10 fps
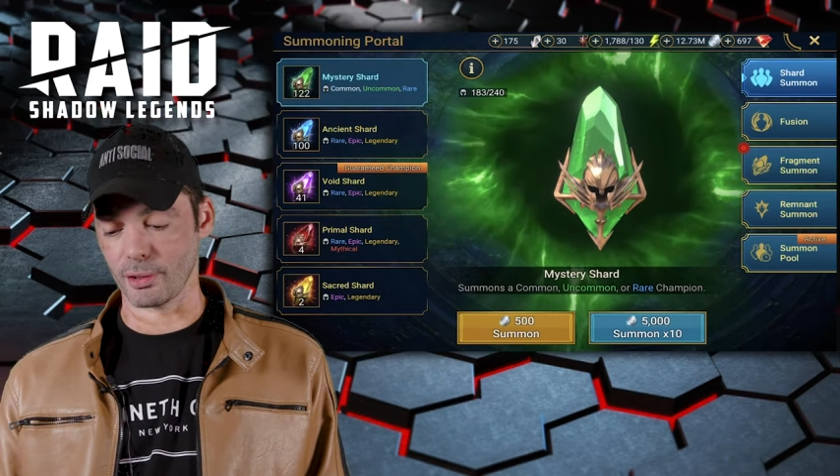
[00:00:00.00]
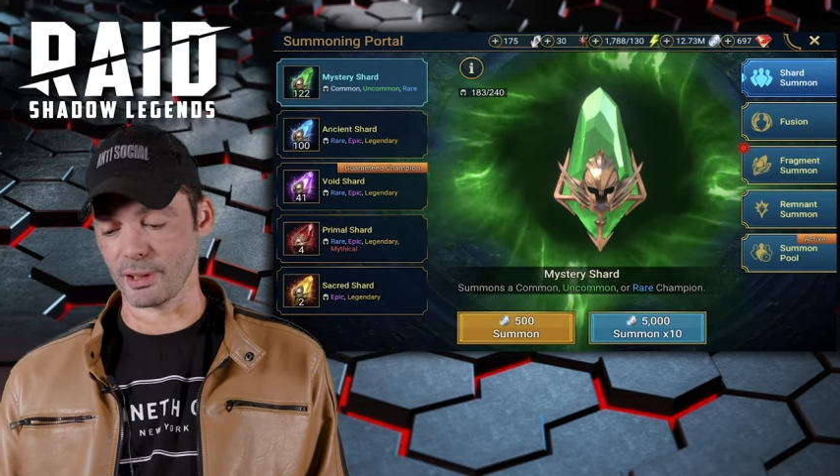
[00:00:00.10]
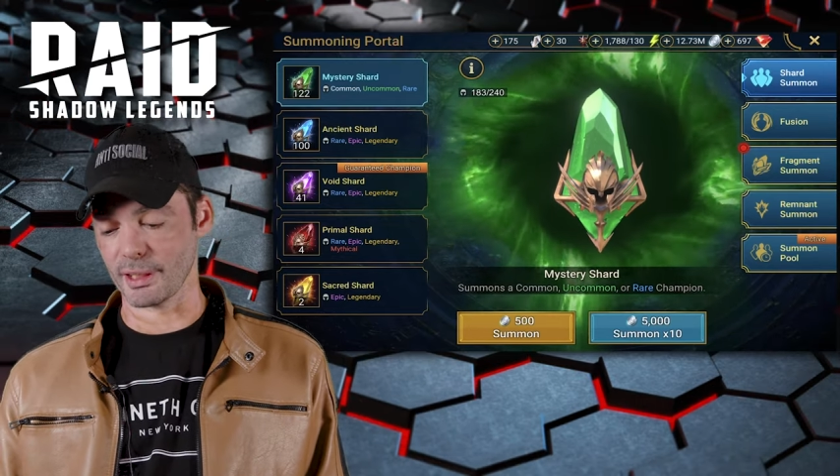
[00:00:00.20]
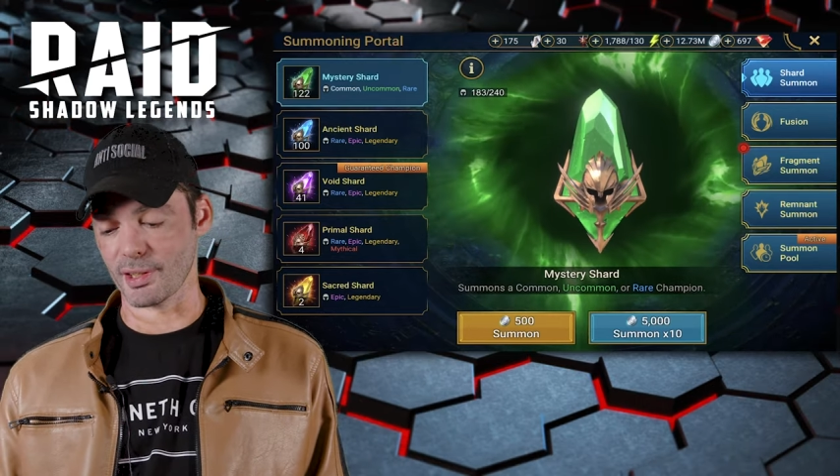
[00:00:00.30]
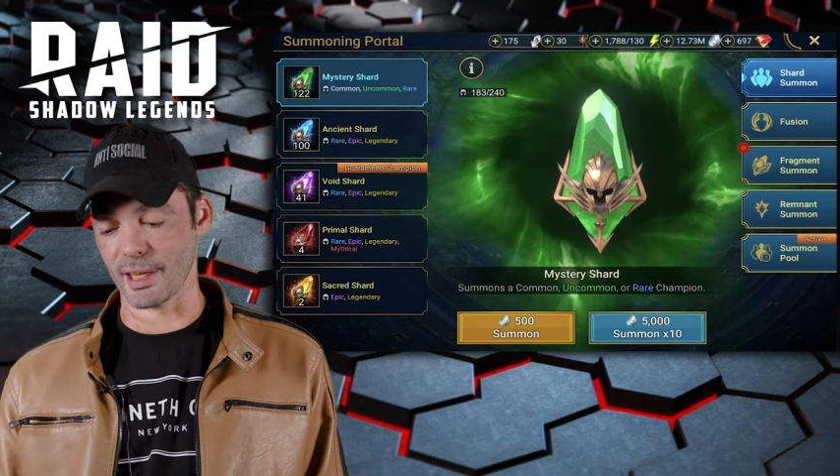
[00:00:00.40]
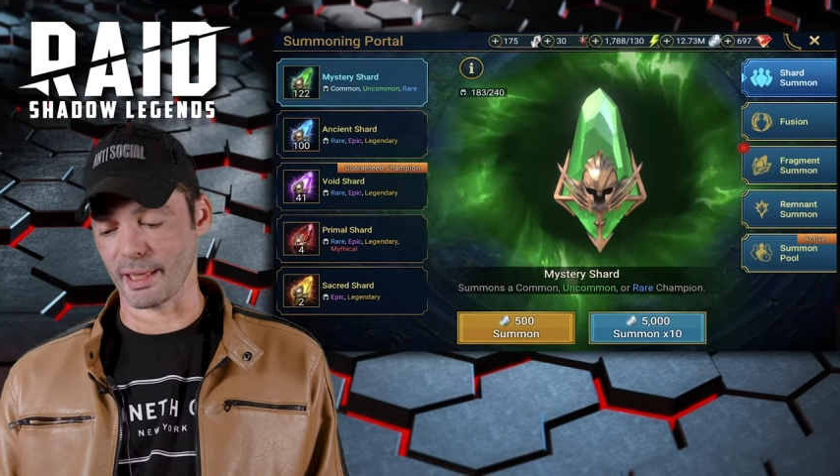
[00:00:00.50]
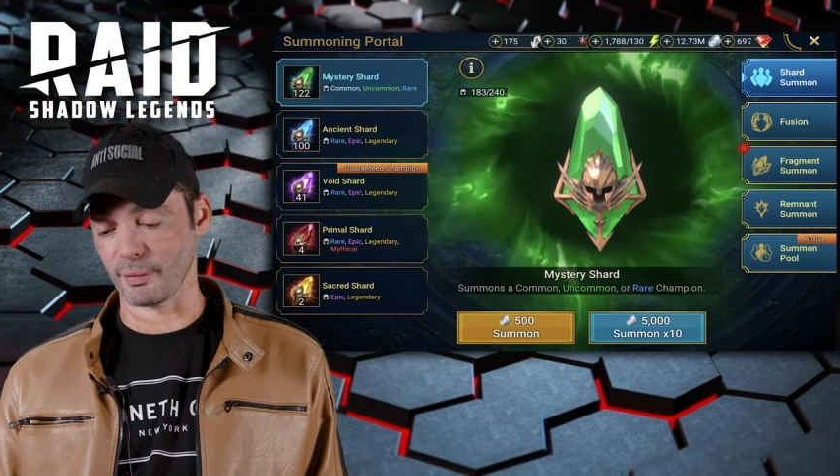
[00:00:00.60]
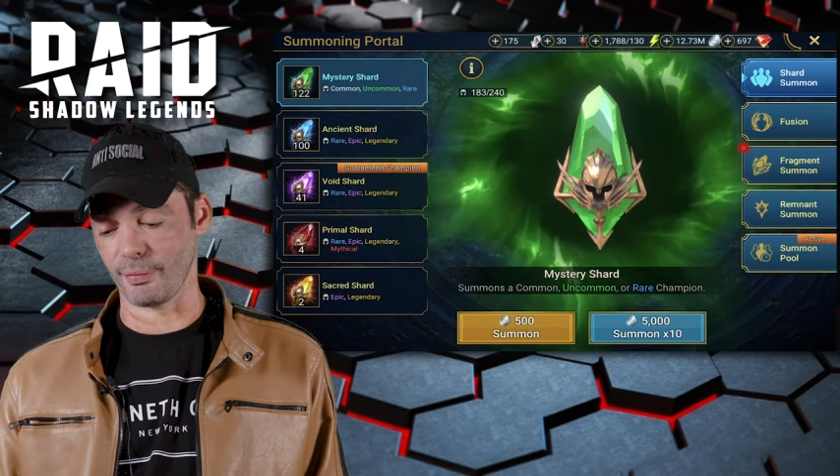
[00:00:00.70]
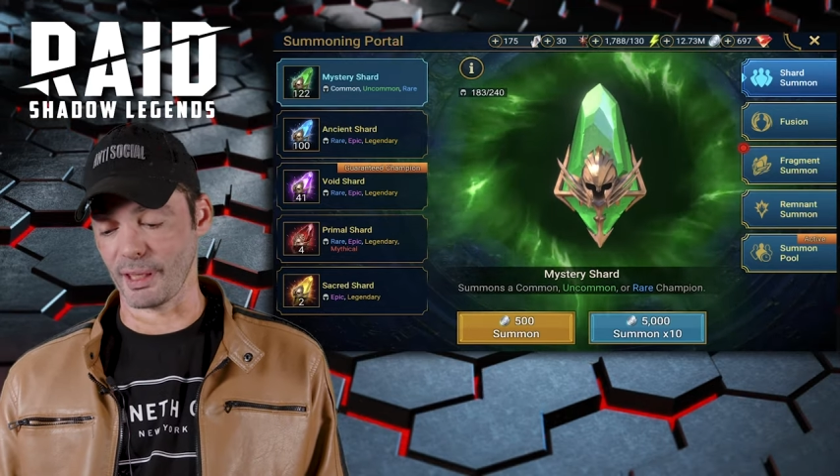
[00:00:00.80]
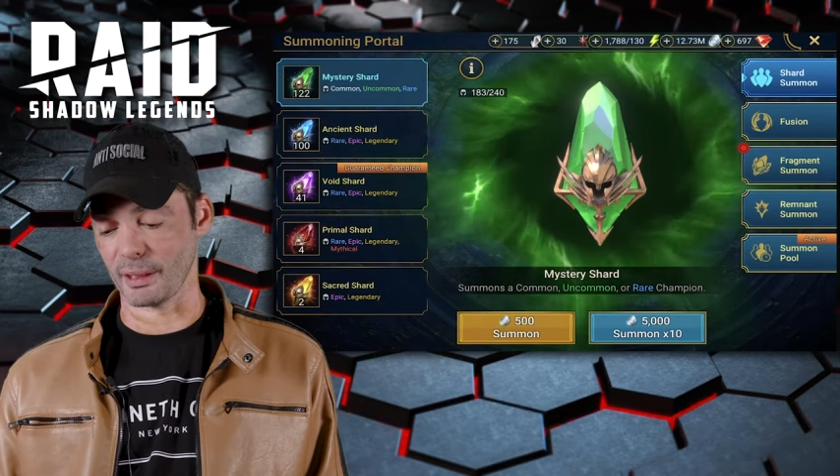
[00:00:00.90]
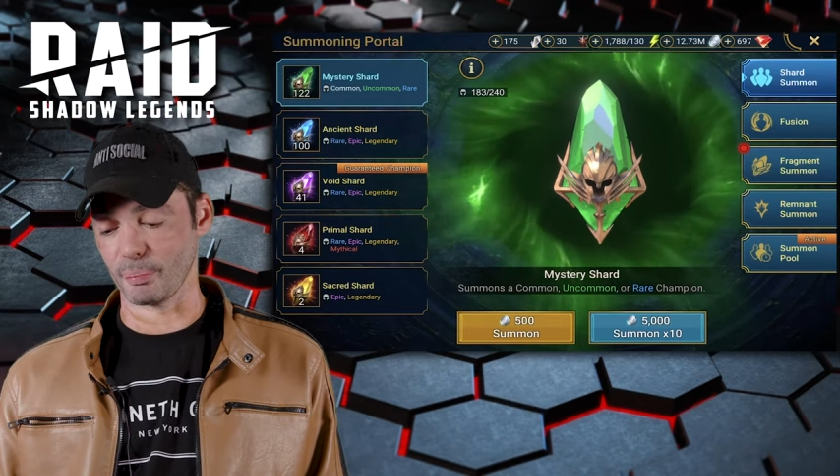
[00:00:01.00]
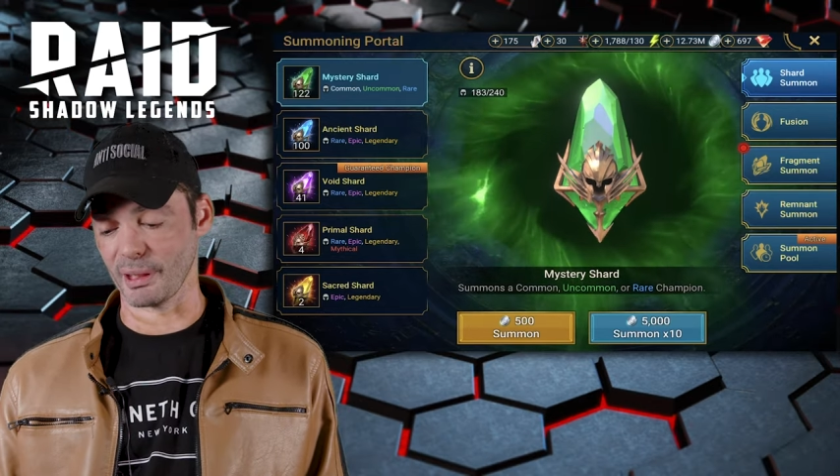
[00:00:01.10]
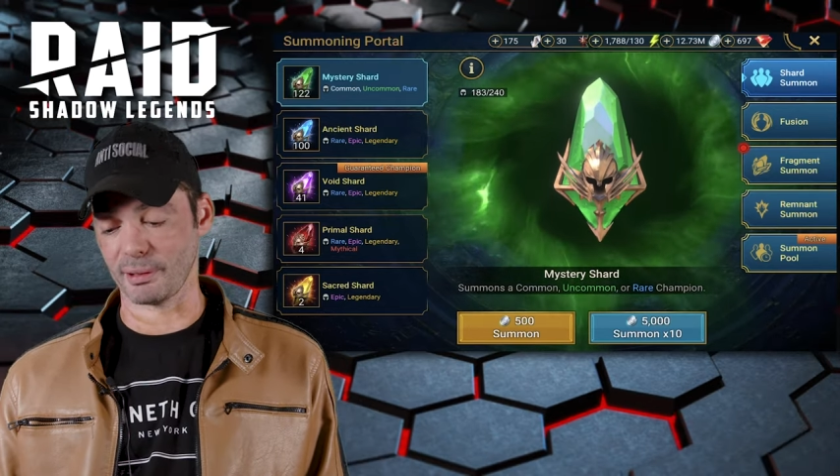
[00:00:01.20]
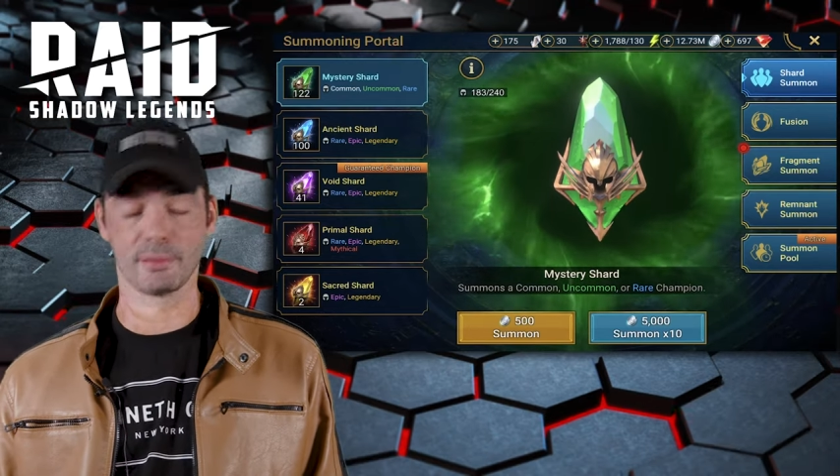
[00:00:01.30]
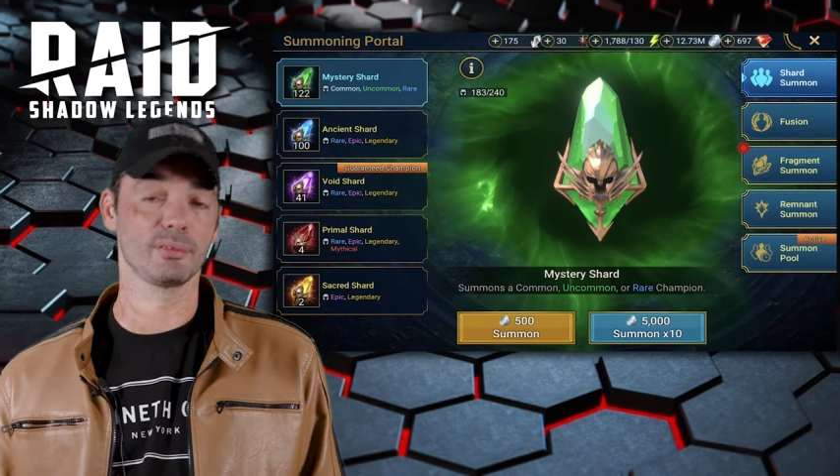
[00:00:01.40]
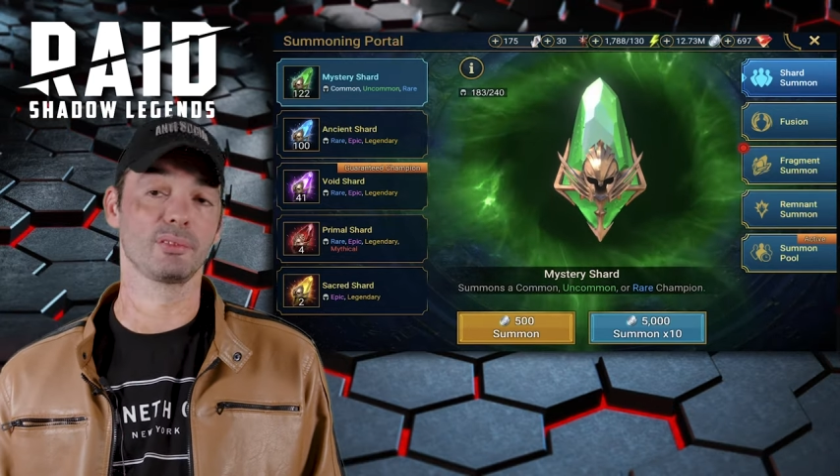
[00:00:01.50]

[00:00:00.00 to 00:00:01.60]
to do this Deck of Fate, but